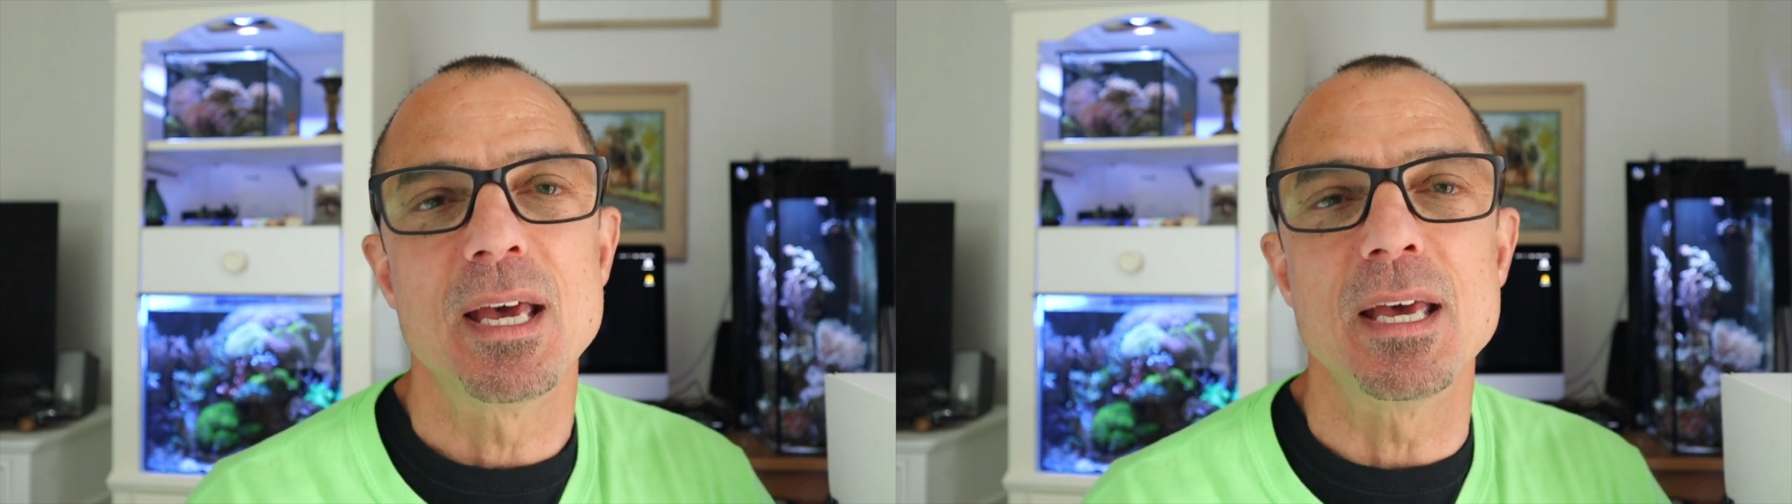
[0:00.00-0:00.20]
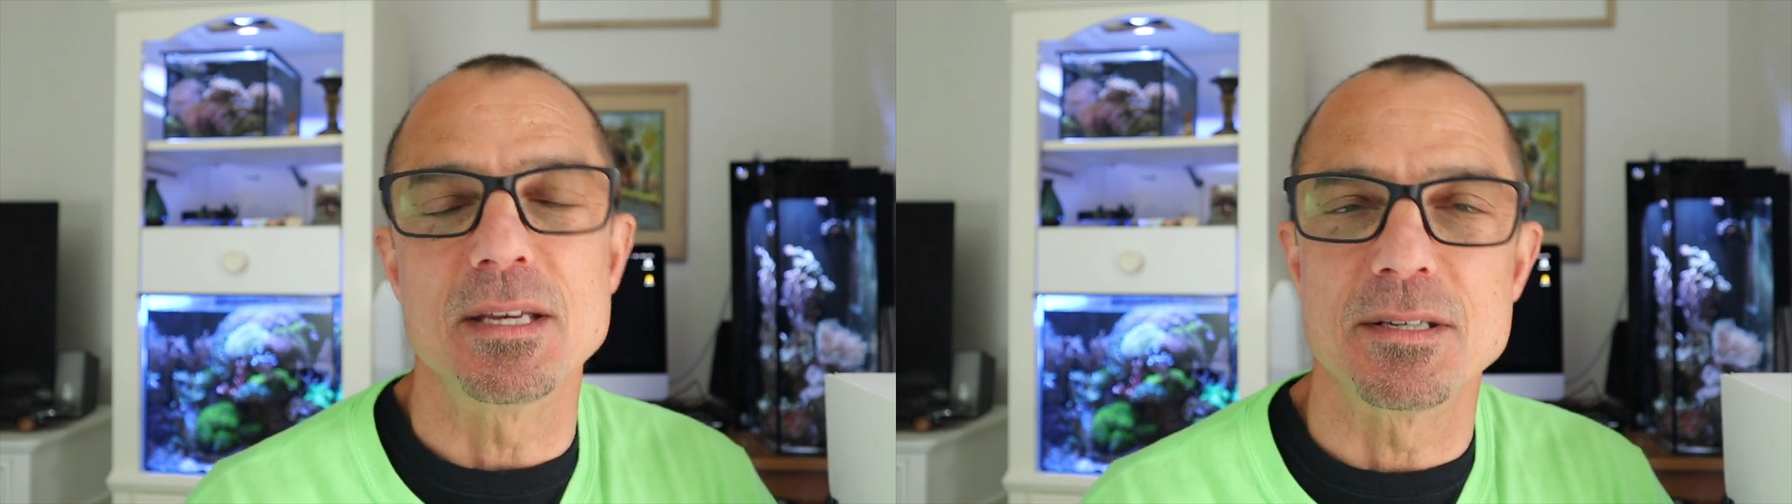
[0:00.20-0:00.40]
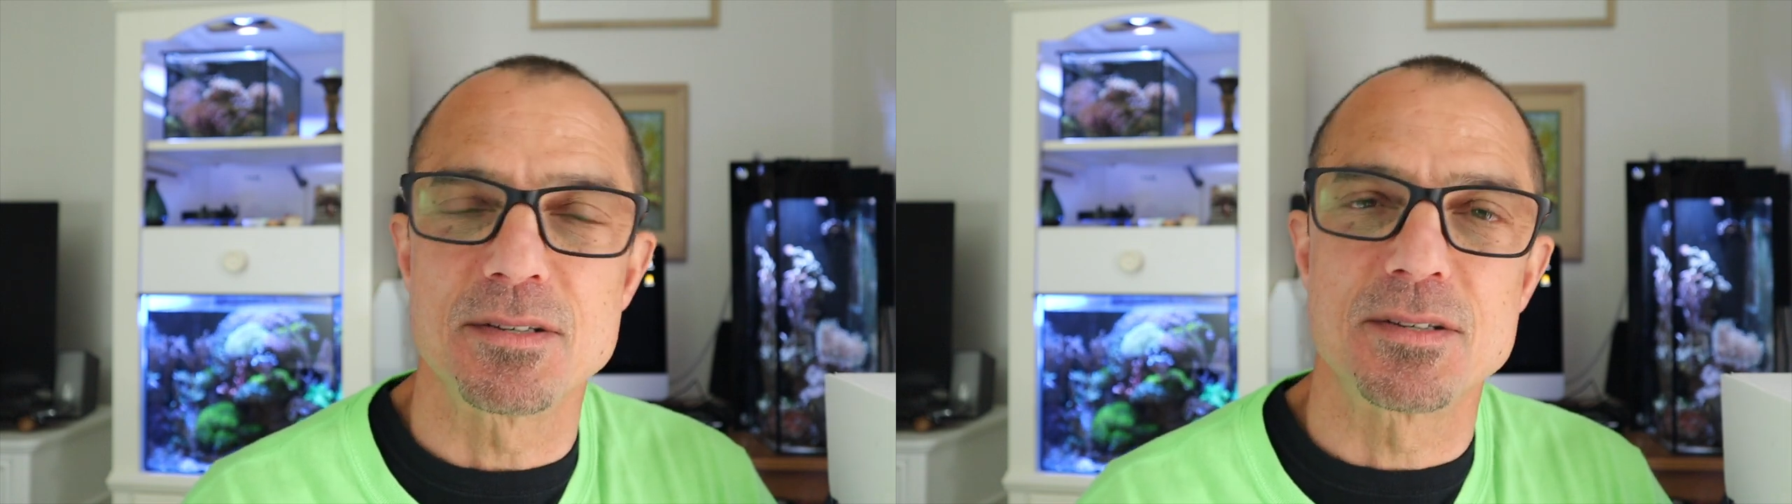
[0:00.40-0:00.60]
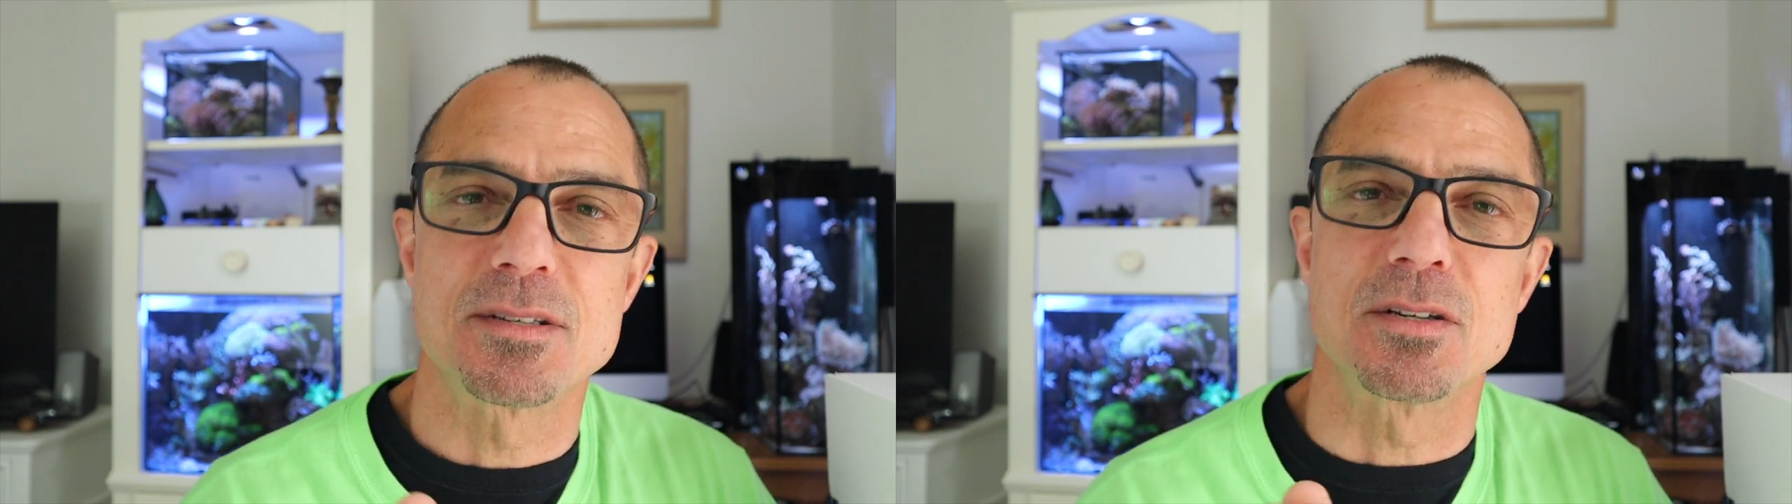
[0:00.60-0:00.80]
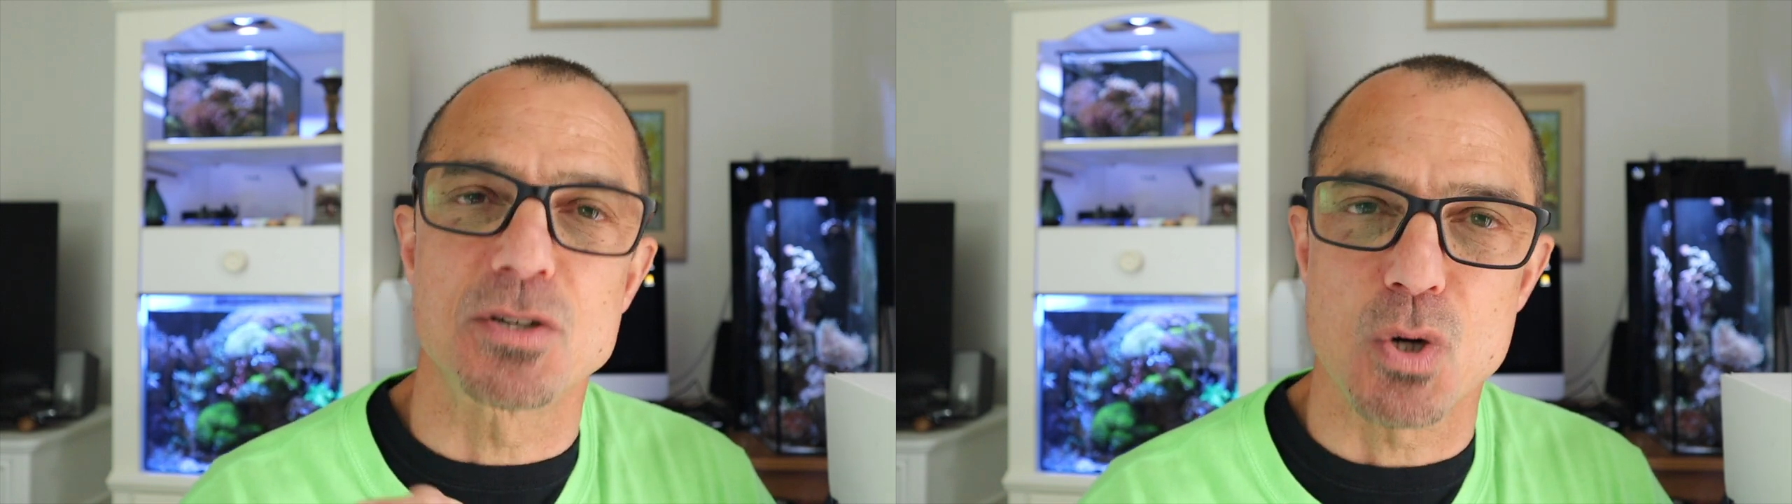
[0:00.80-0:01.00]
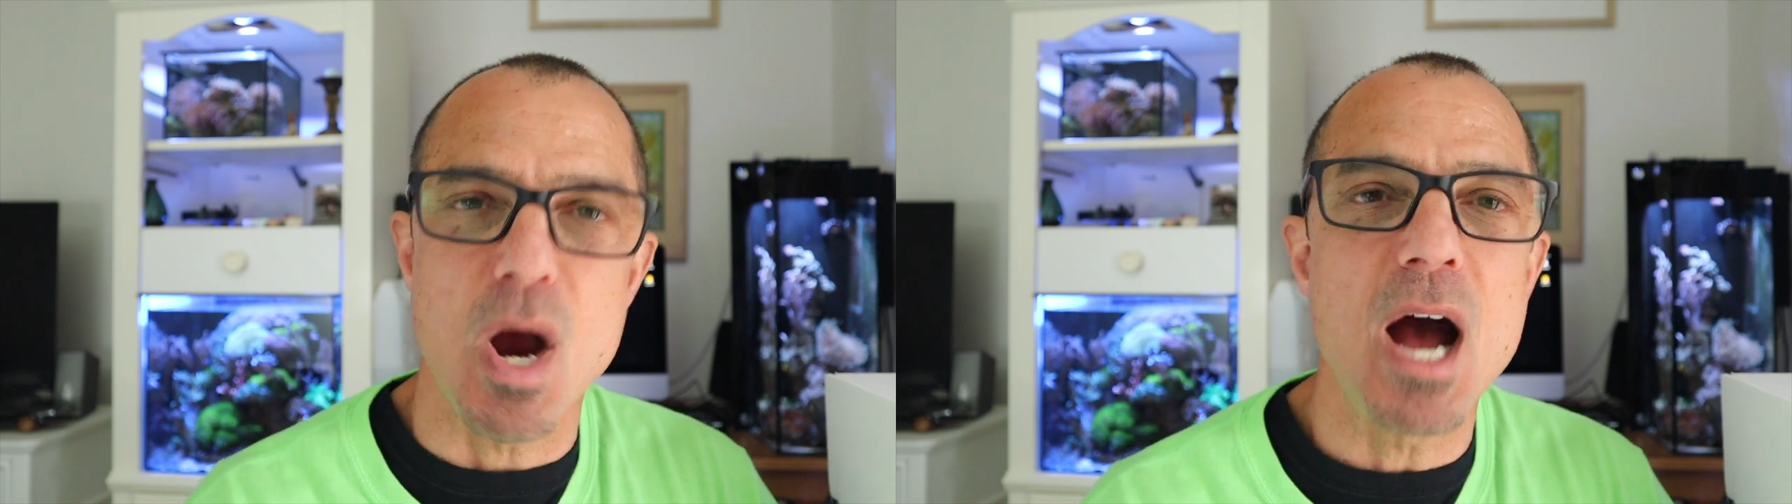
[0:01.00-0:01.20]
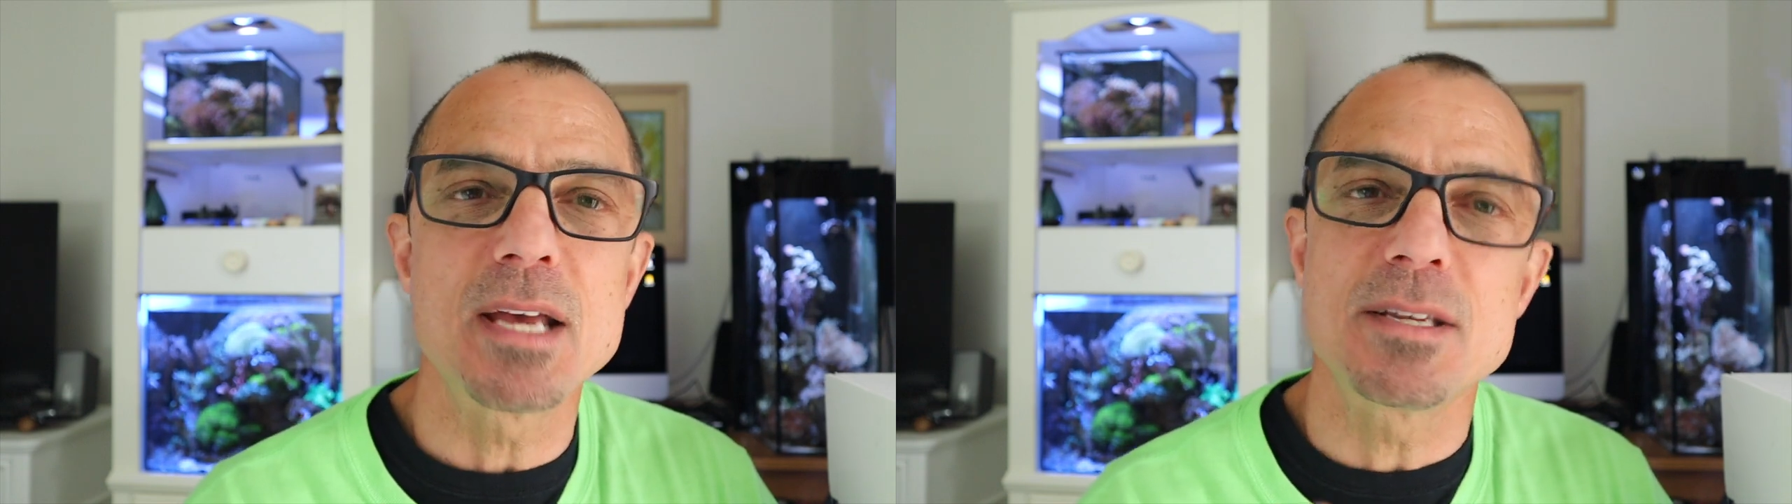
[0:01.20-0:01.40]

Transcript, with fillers: is to try